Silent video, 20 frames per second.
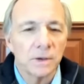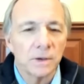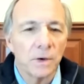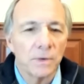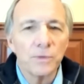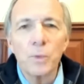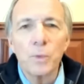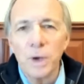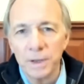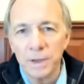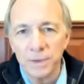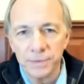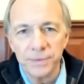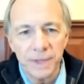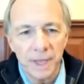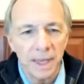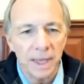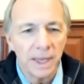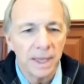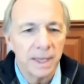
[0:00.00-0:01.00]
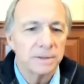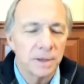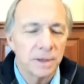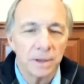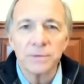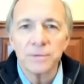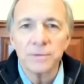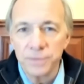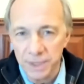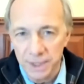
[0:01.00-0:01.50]
over wealth and
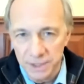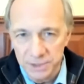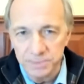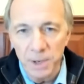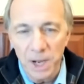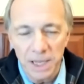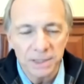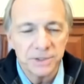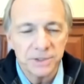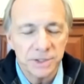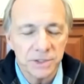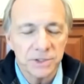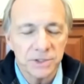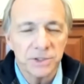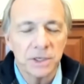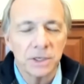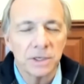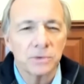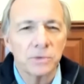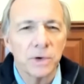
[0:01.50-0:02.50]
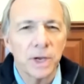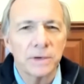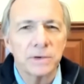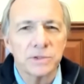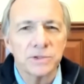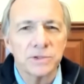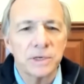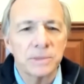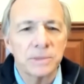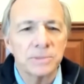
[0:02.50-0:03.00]
other things, politics, the greater
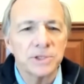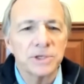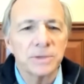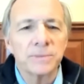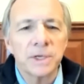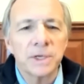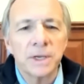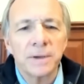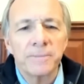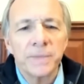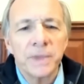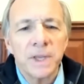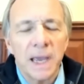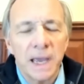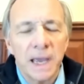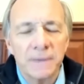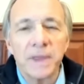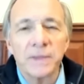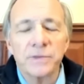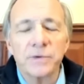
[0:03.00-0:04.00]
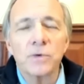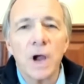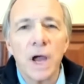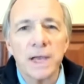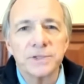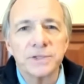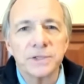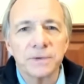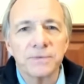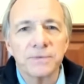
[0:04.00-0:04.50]
extremism, and then the
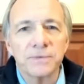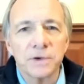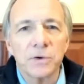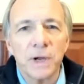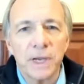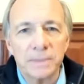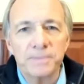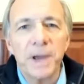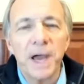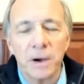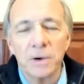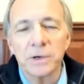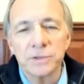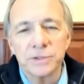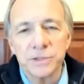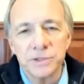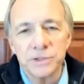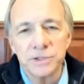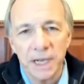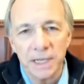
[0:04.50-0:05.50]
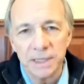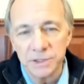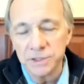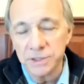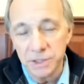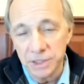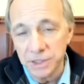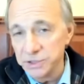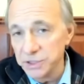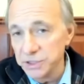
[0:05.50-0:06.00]
rise of a great power to challenge
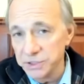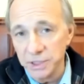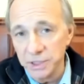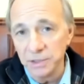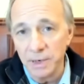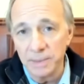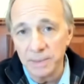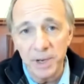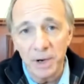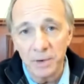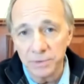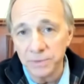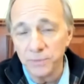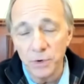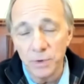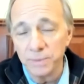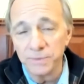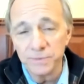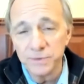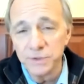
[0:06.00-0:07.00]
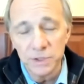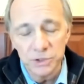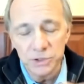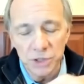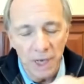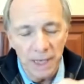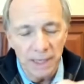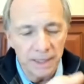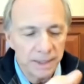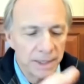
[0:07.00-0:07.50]
an existing great power in the form of
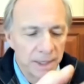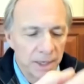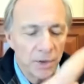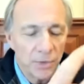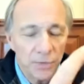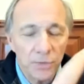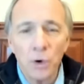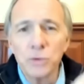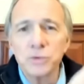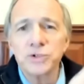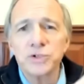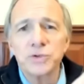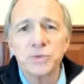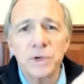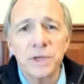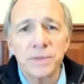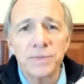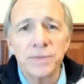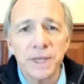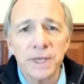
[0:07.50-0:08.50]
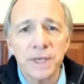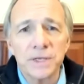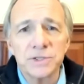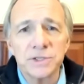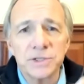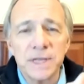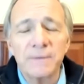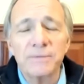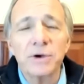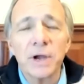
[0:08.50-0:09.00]
China. Those three
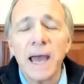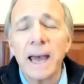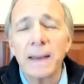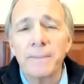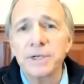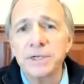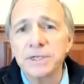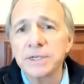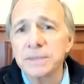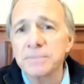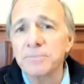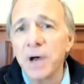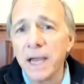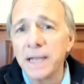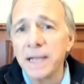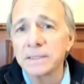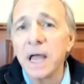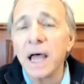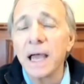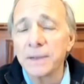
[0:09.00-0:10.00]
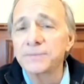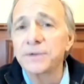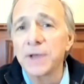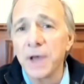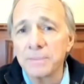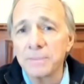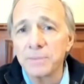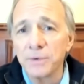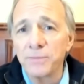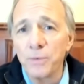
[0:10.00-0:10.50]
things never happened in my
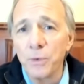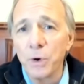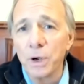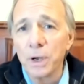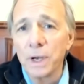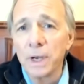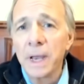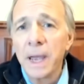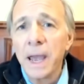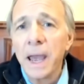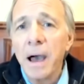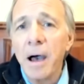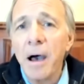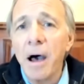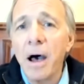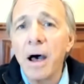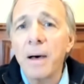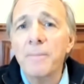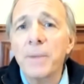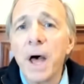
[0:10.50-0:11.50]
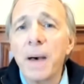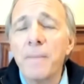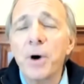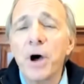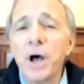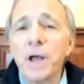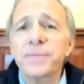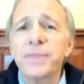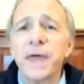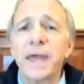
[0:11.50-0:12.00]
lifetime before. Um,
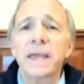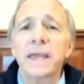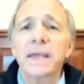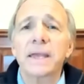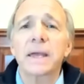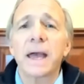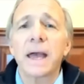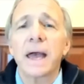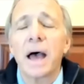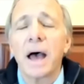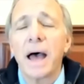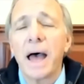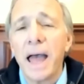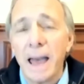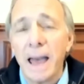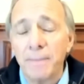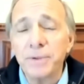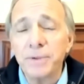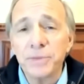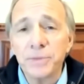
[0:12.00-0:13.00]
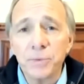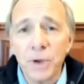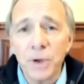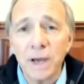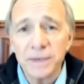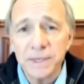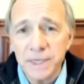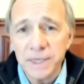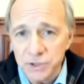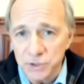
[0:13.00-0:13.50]
but they uh, happened
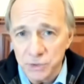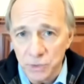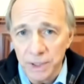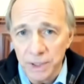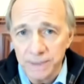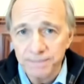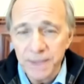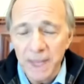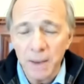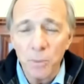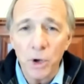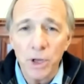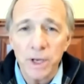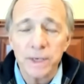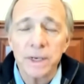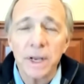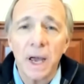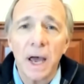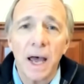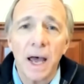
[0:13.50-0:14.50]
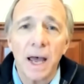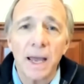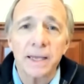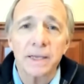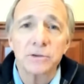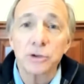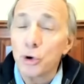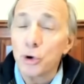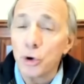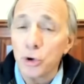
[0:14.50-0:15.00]
throughout history. And when I
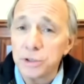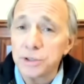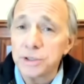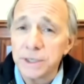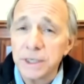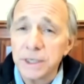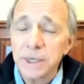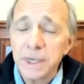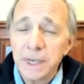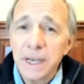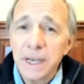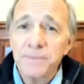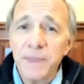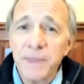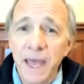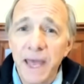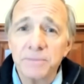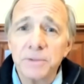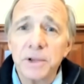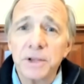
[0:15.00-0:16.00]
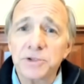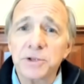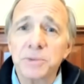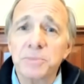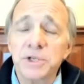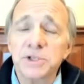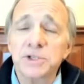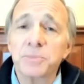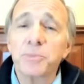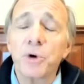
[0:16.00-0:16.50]
learned that, to
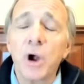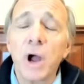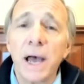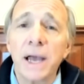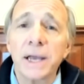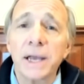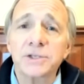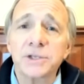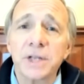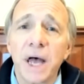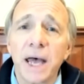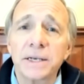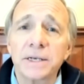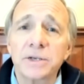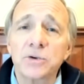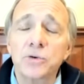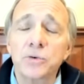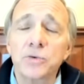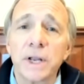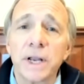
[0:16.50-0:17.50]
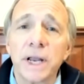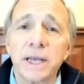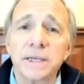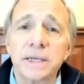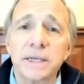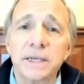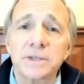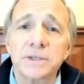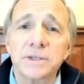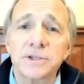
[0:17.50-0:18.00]
be surprised, I knew that I
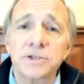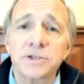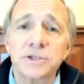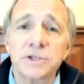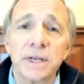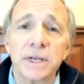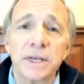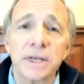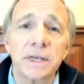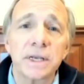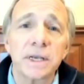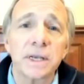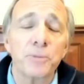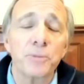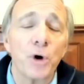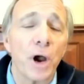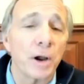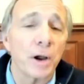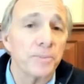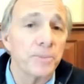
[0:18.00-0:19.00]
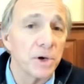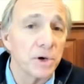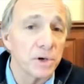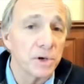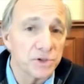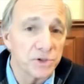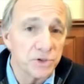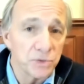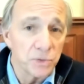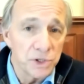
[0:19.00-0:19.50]
needed to study prior
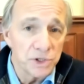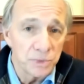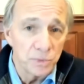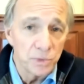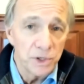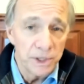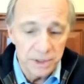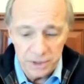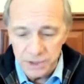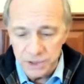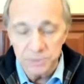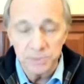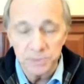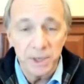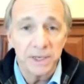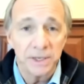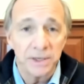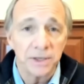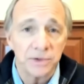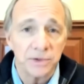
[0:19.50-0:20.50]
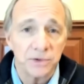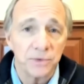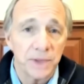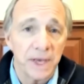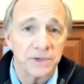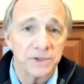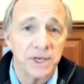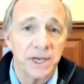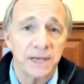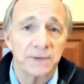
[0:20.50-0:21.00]
periods. The reason we anticipated the two
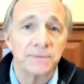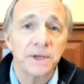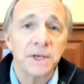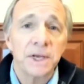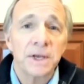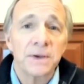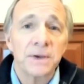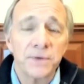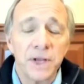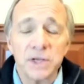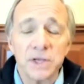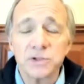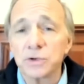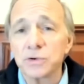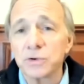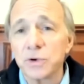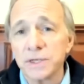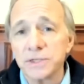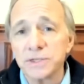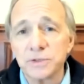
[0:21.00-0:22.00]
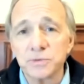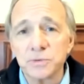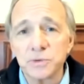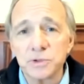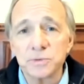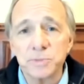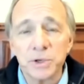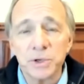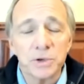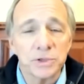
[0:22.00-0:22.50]
thousand eight financial crisis
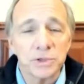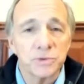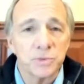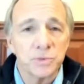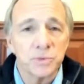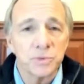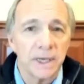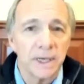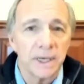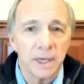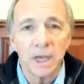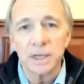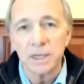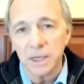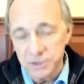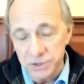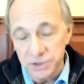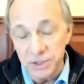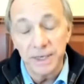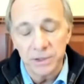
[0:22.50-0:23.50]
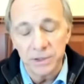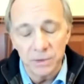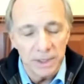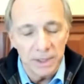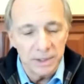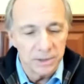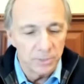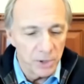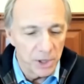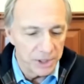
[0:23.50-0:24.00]
was because we uh, studied the
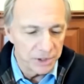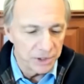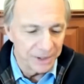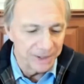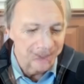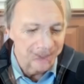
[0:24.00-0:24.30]
Great Depression.